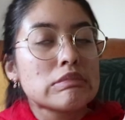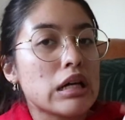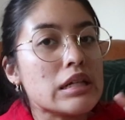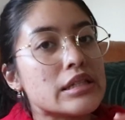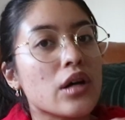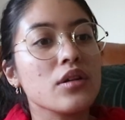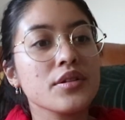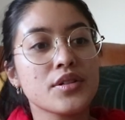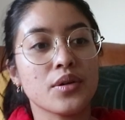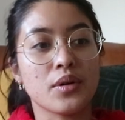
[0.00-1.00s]

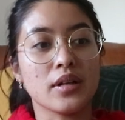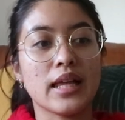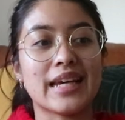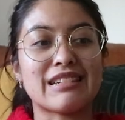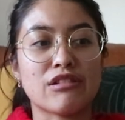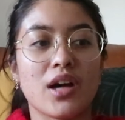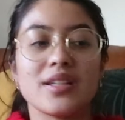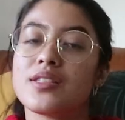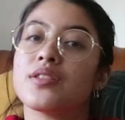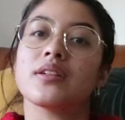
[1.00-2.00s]
adult or like
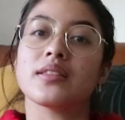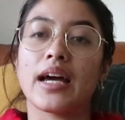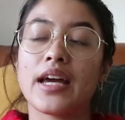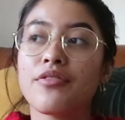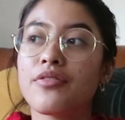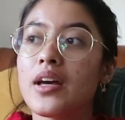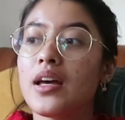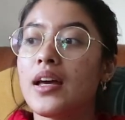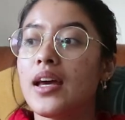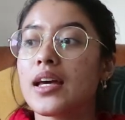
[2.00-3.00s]
non-student life.
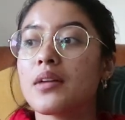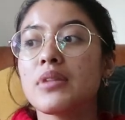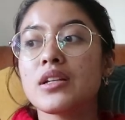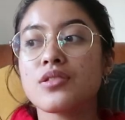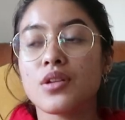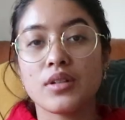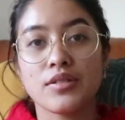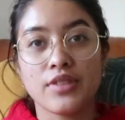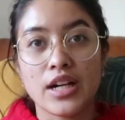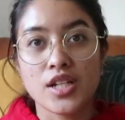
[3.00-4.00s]
It can be so
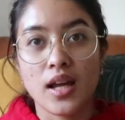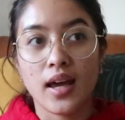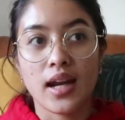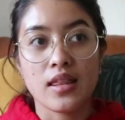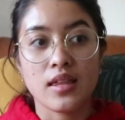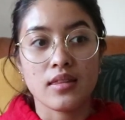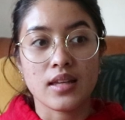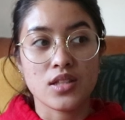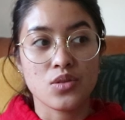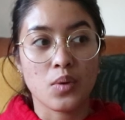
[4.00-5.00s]
refreshing, and I think
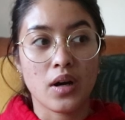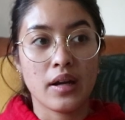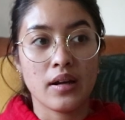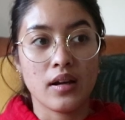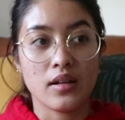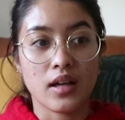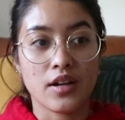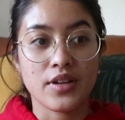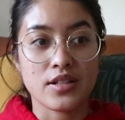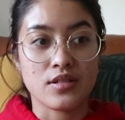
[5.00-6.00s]
that's what a lot
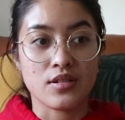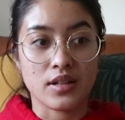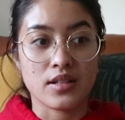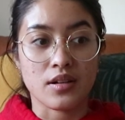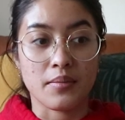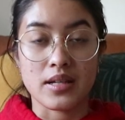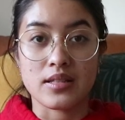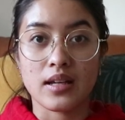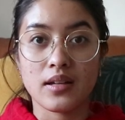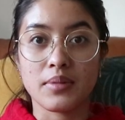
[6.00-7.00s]
of us students are
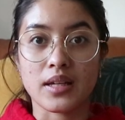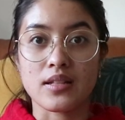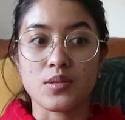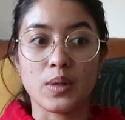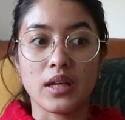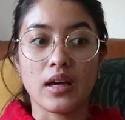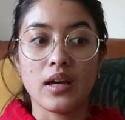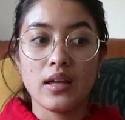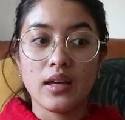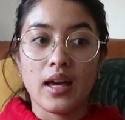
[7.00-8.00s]
missing, because we
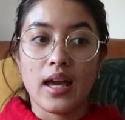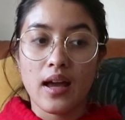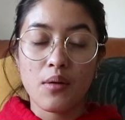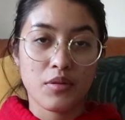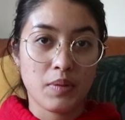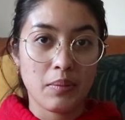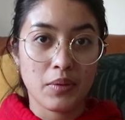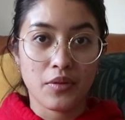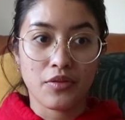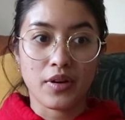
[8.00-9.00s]
hang out with
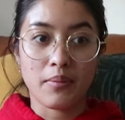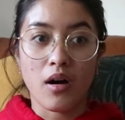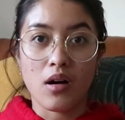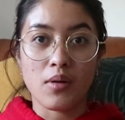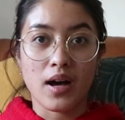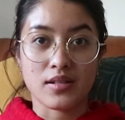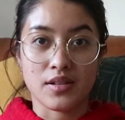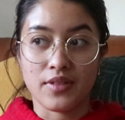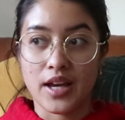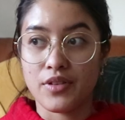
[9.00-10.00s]
people from all walks
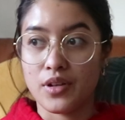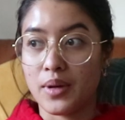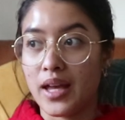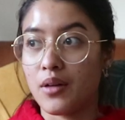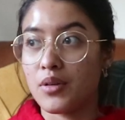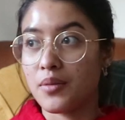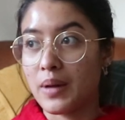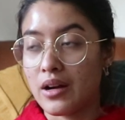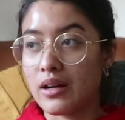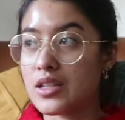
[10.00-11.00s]
of life. You know, we hang out with our
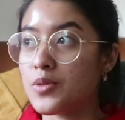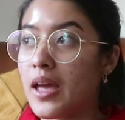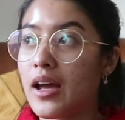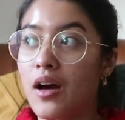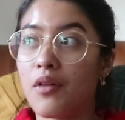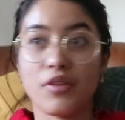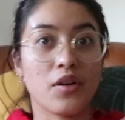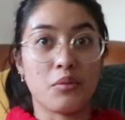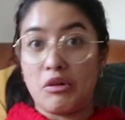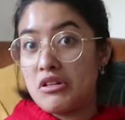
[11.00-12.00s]
parents, we hang out
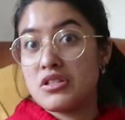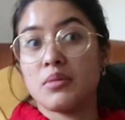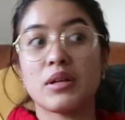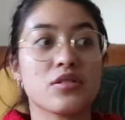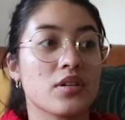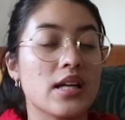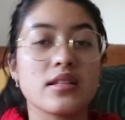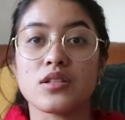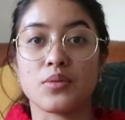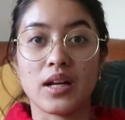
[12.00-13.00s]
with our siblings or
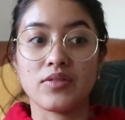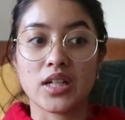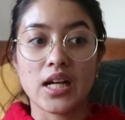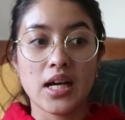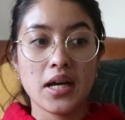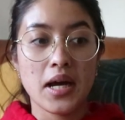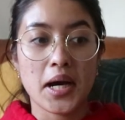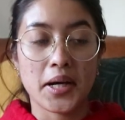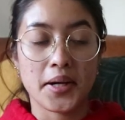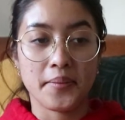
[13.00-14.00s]
cousins or whatever,
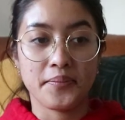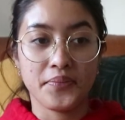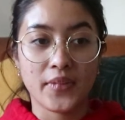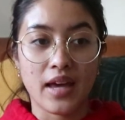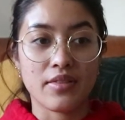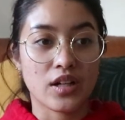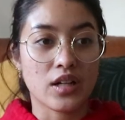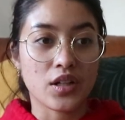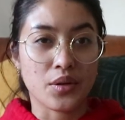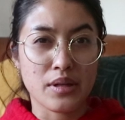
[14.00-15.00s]
and they're
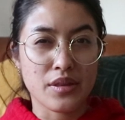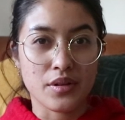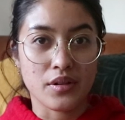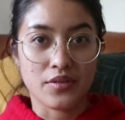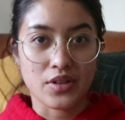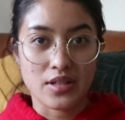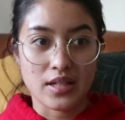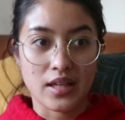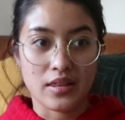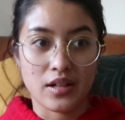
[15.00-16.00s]
not going through
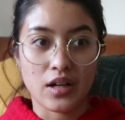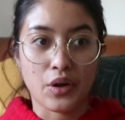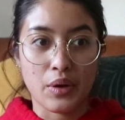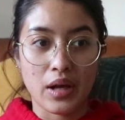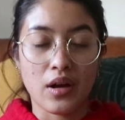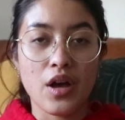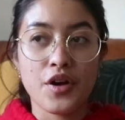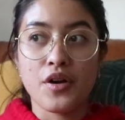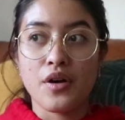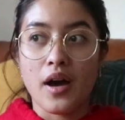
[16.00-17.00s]
university, and they're not going
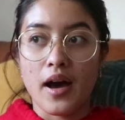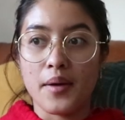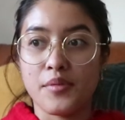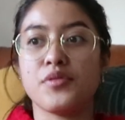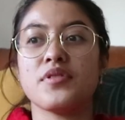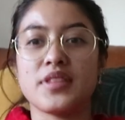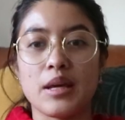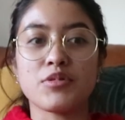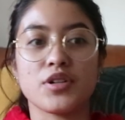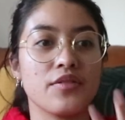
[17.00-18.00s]
through the
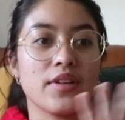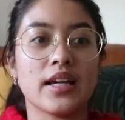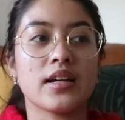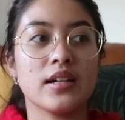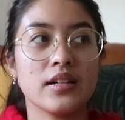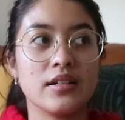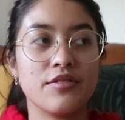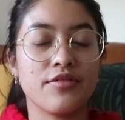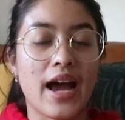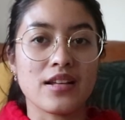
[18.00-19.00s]
same sort of like
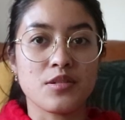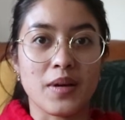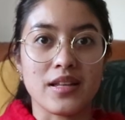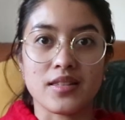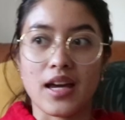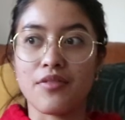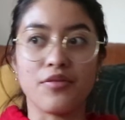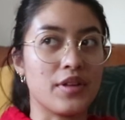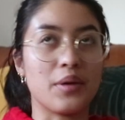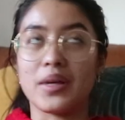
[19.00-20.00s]
fast-paced
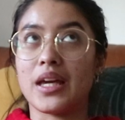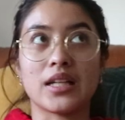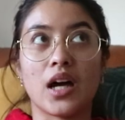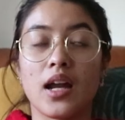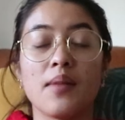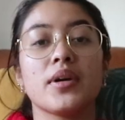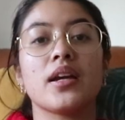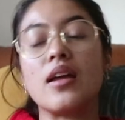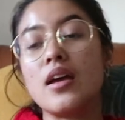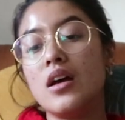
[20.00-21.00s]
life that we get caught up
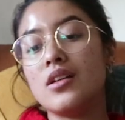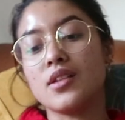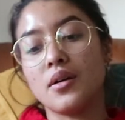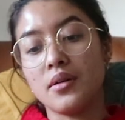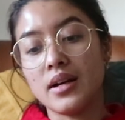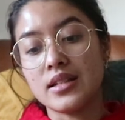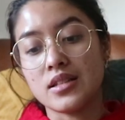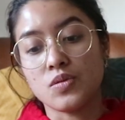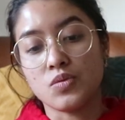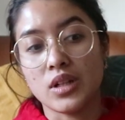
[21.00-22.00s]
in. So
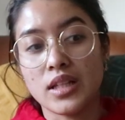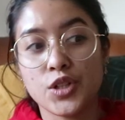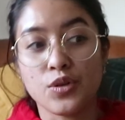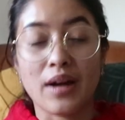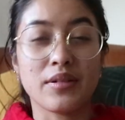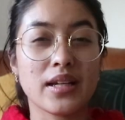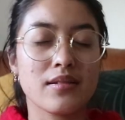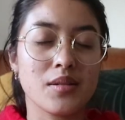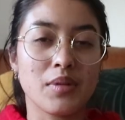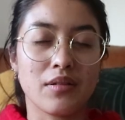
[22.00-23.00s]
it's really
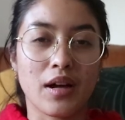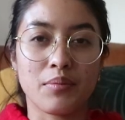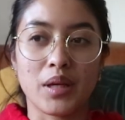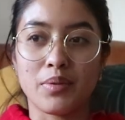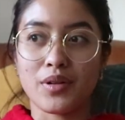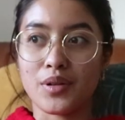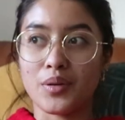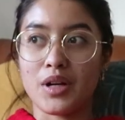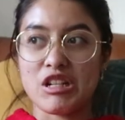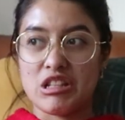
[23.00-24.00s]
grounding to be around people
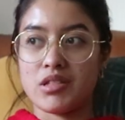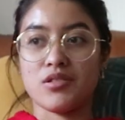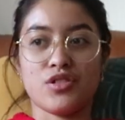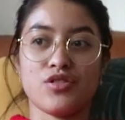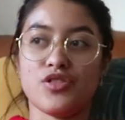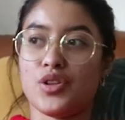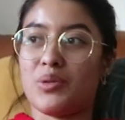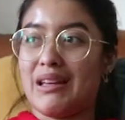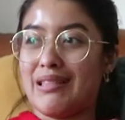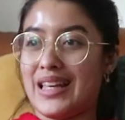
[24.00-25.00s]
who are just
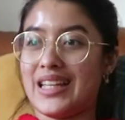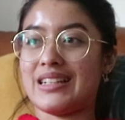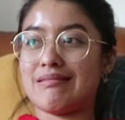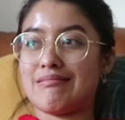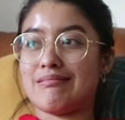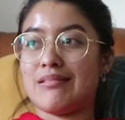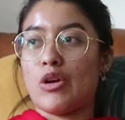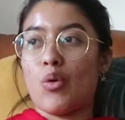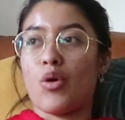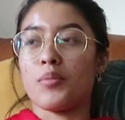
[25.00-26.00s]
doing like
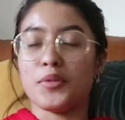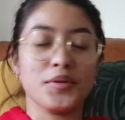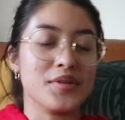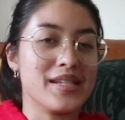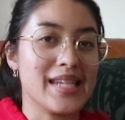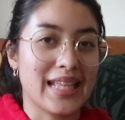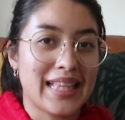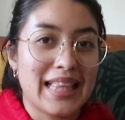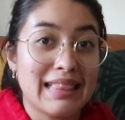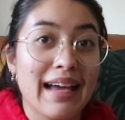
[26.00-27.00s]
normal
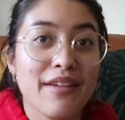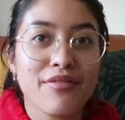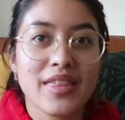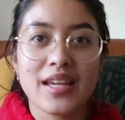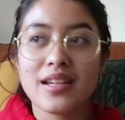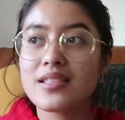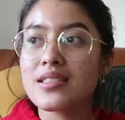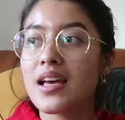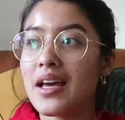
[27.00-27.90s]
daily life things.